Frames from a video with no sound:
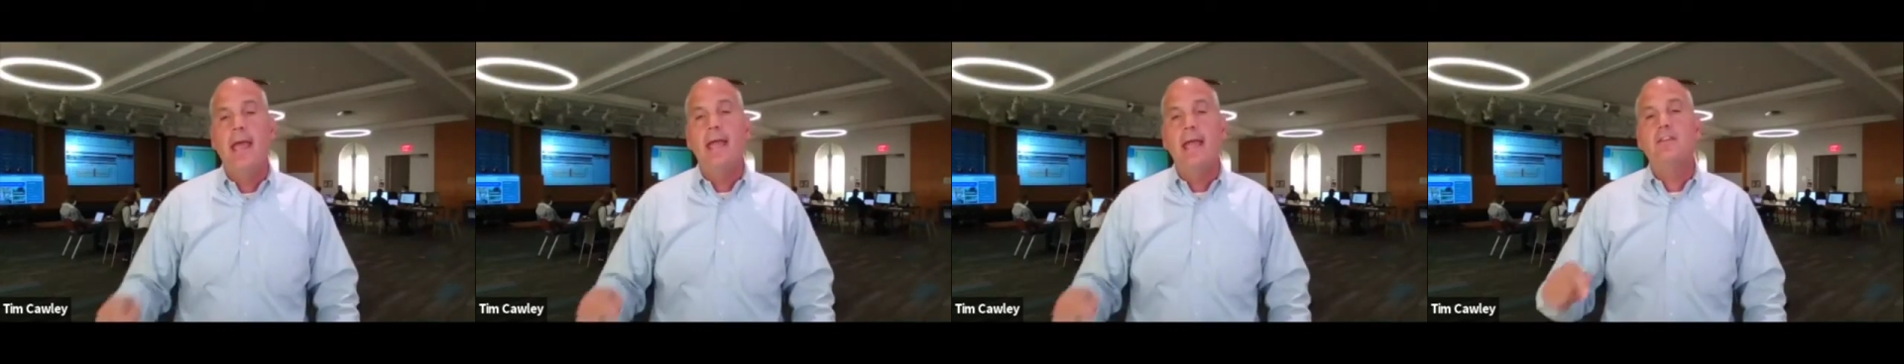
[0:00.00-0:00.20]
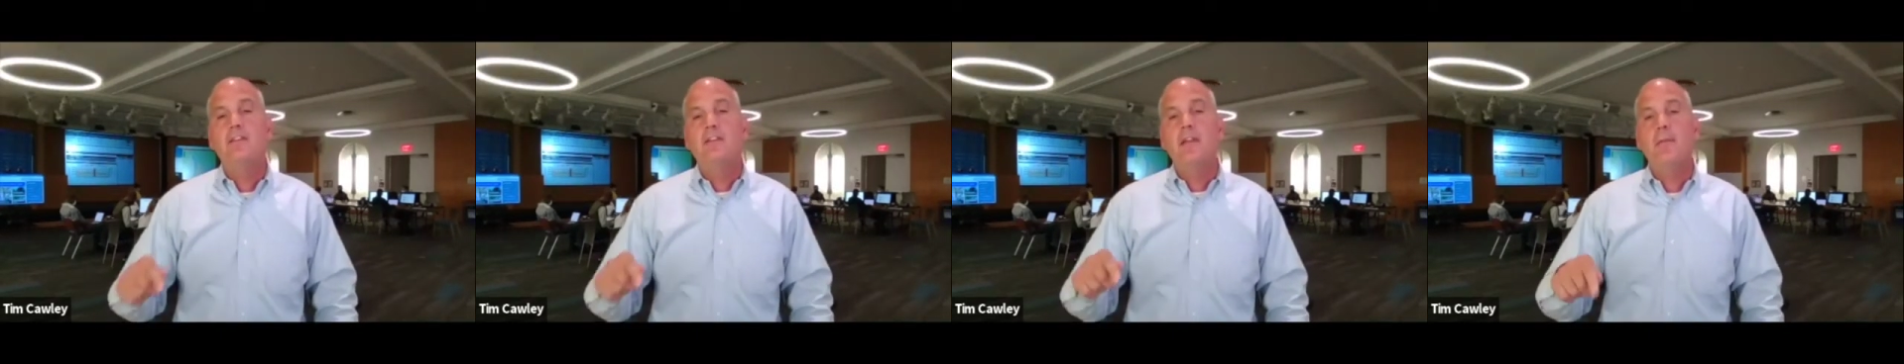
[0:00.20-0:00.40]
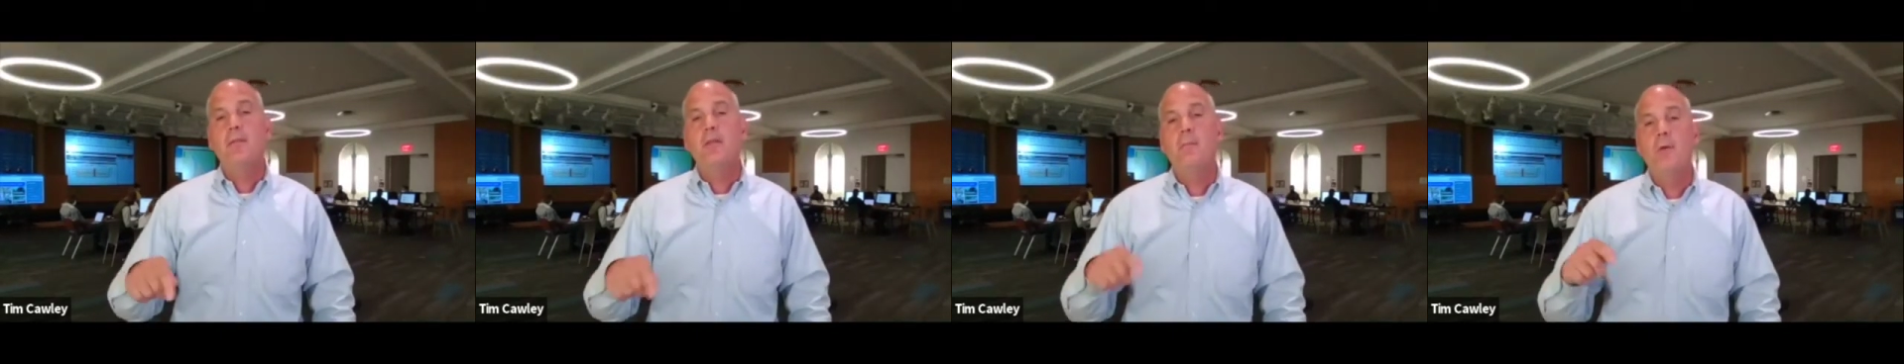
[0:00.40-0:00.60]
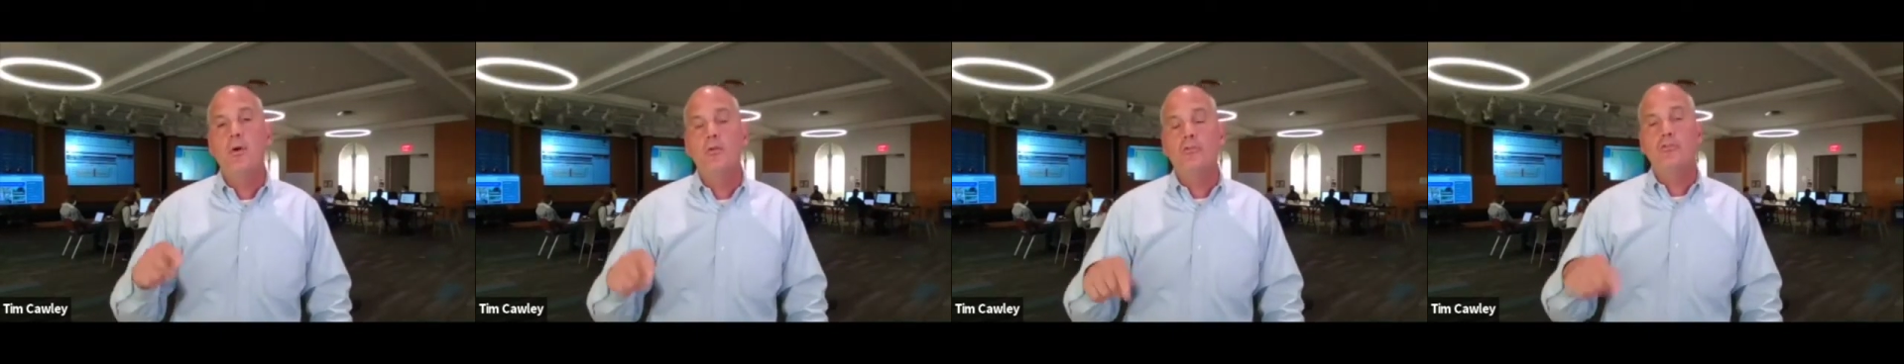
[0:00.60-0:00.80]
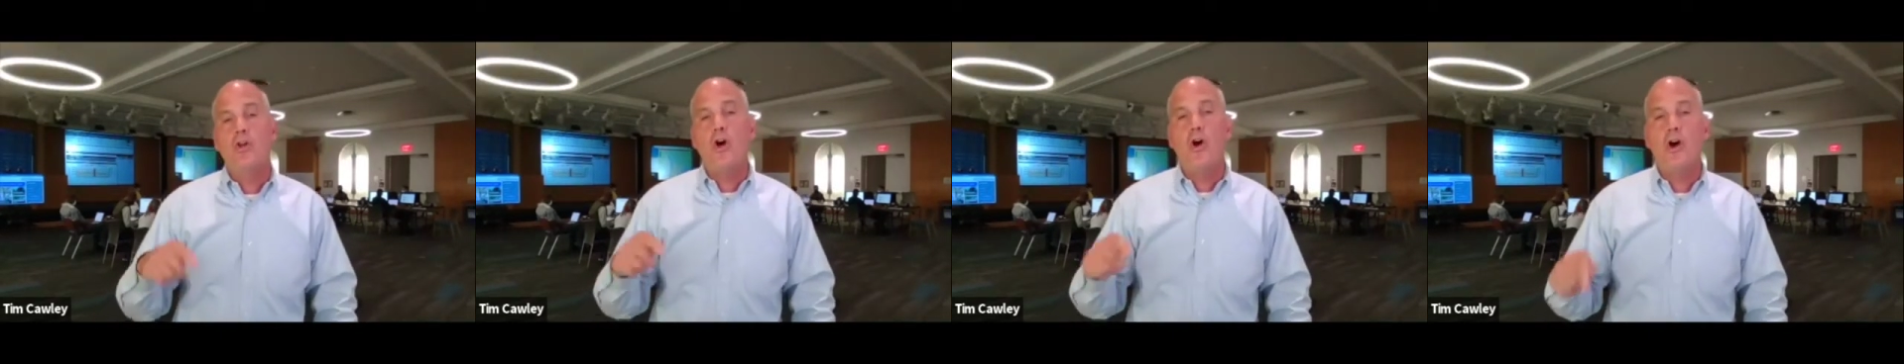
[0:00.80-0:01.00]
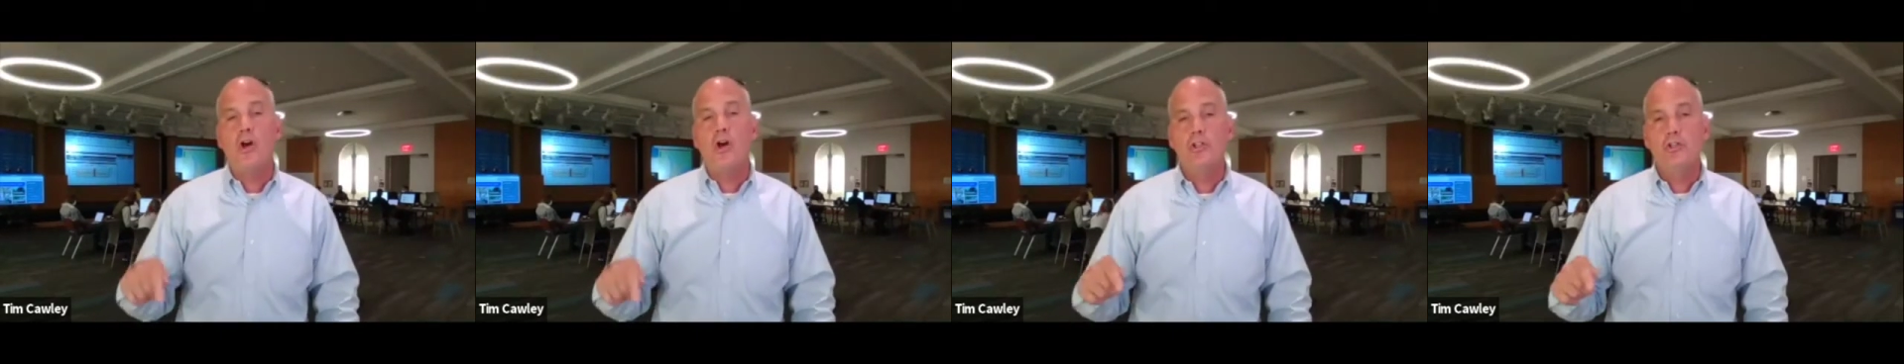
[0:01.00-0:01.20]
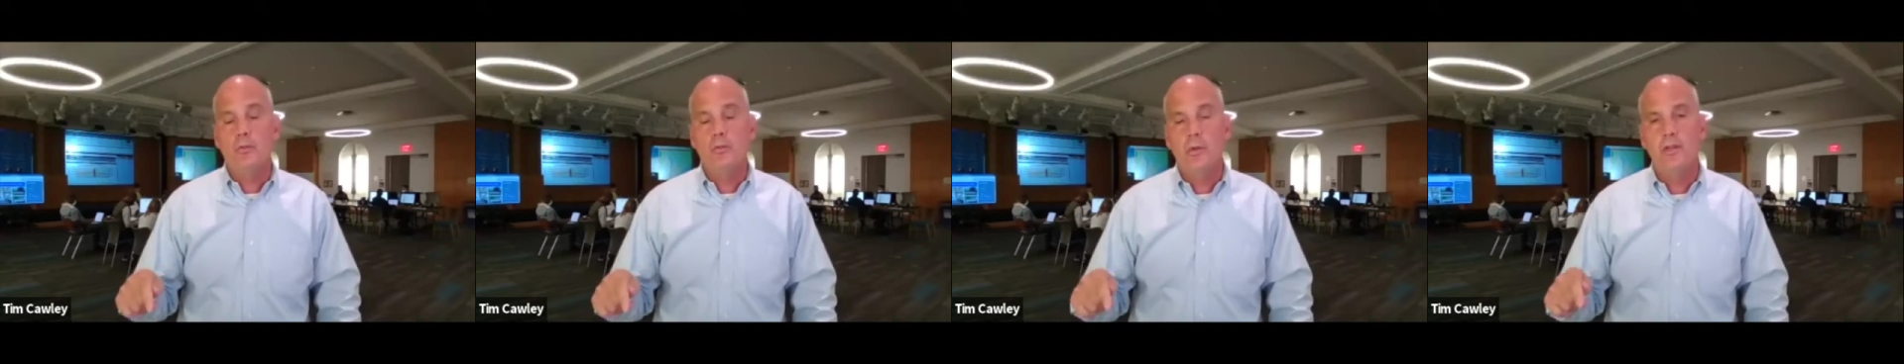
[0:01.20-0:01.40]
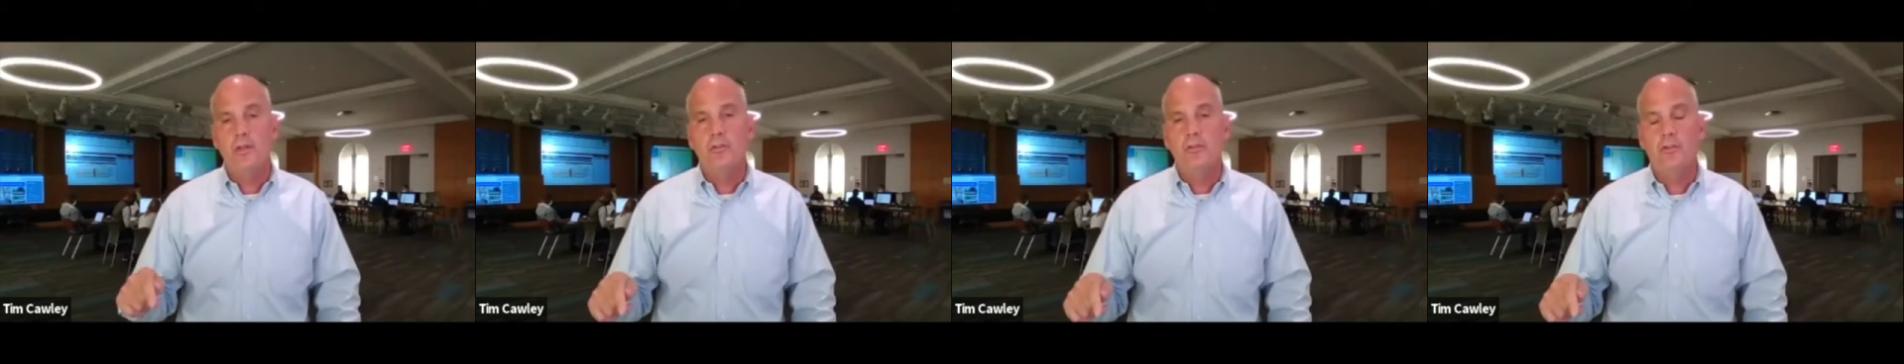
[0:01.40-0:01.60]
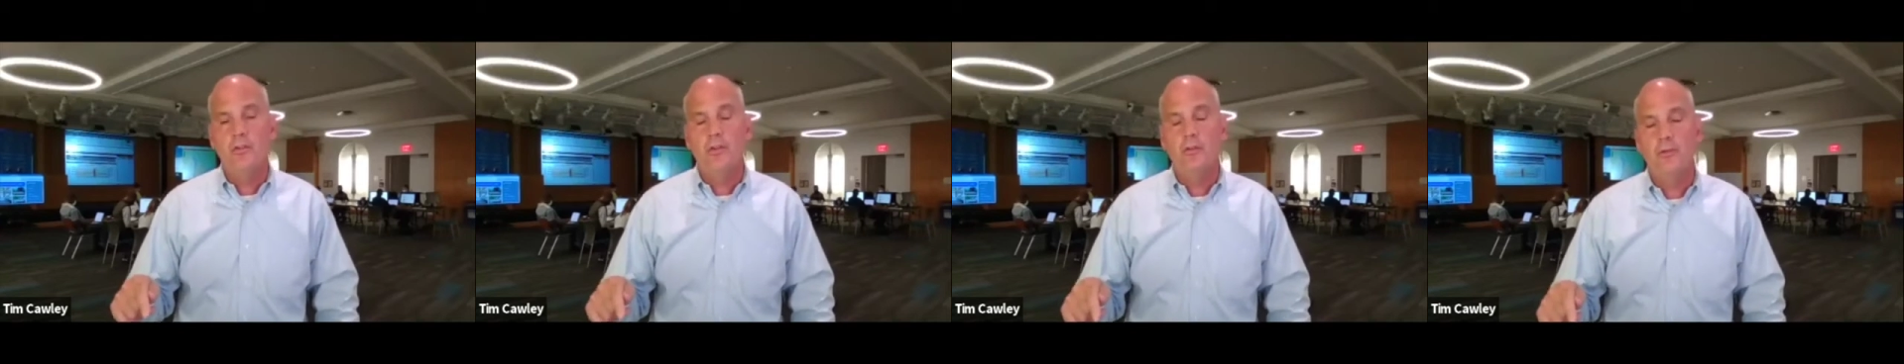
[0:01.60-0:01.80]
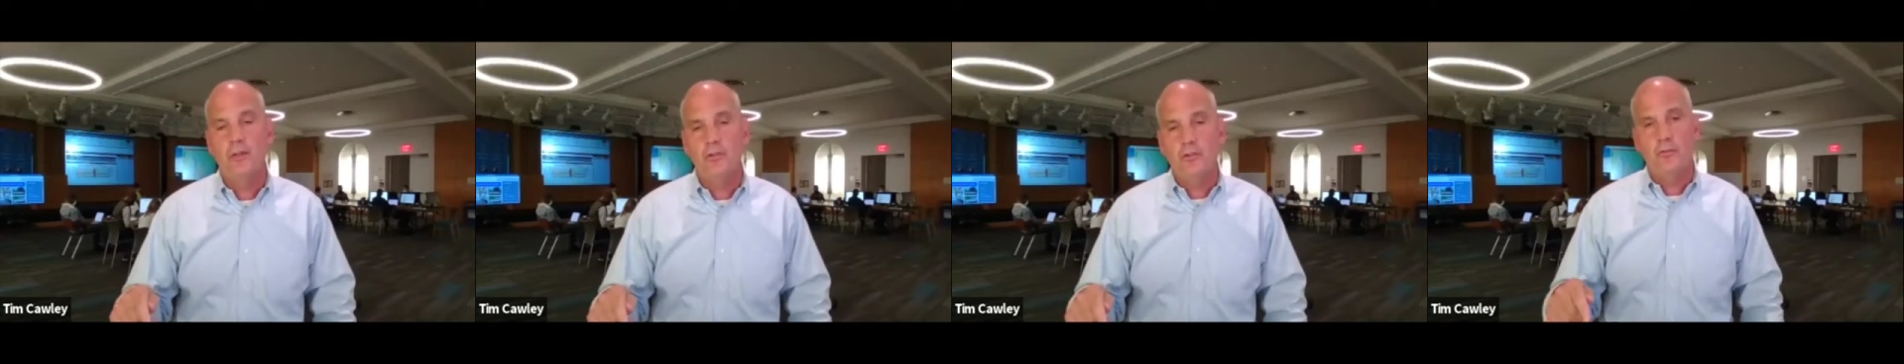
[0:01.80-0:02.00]
and some of the most
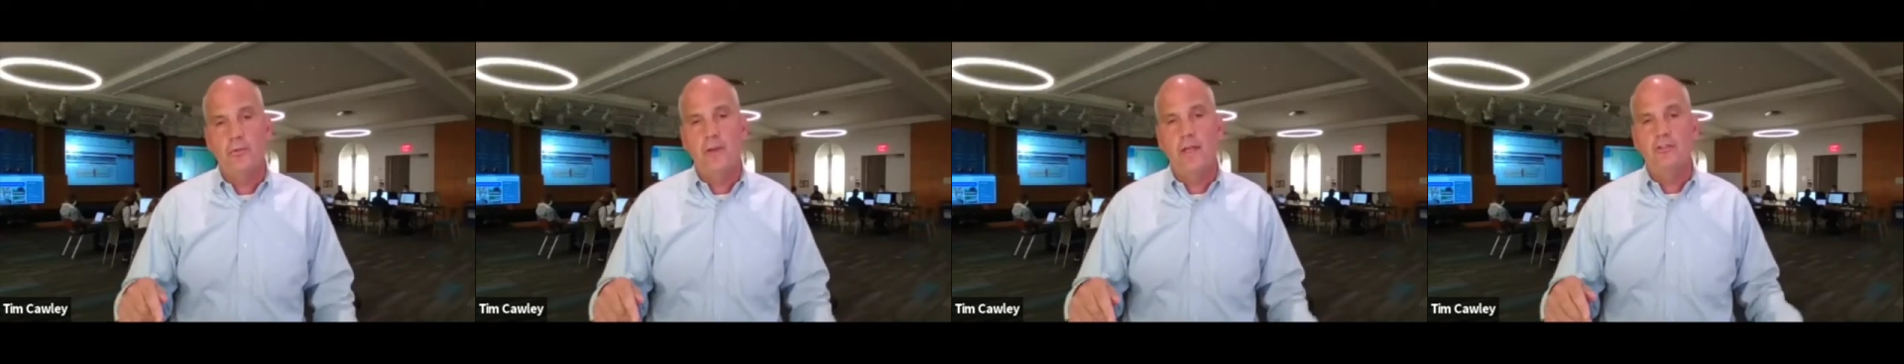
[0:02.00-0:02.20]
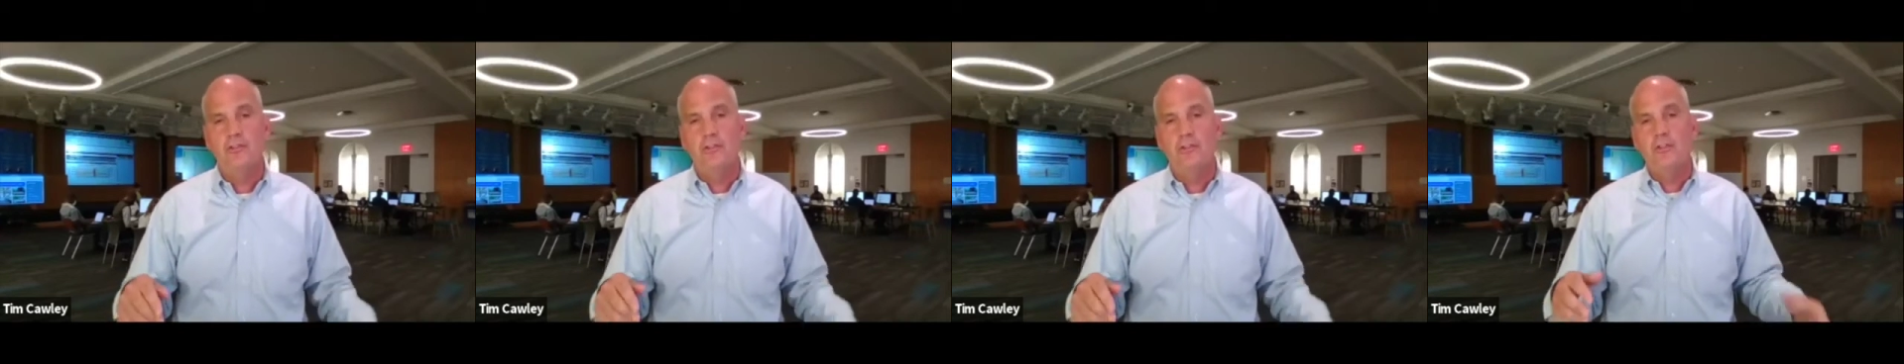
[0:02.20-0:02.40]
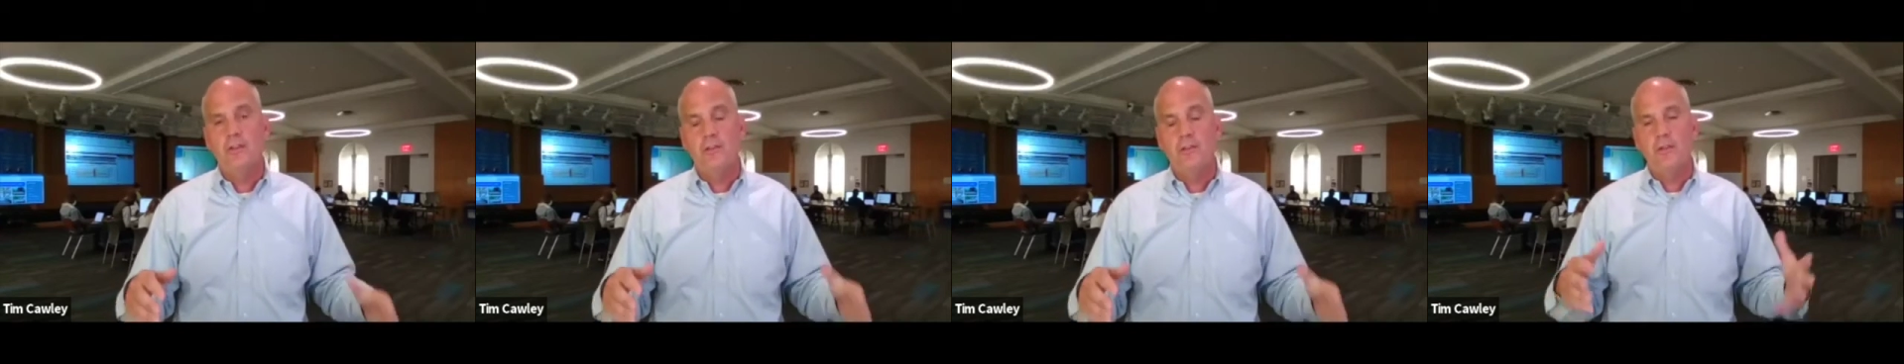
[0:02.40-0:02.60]
arduous restorations,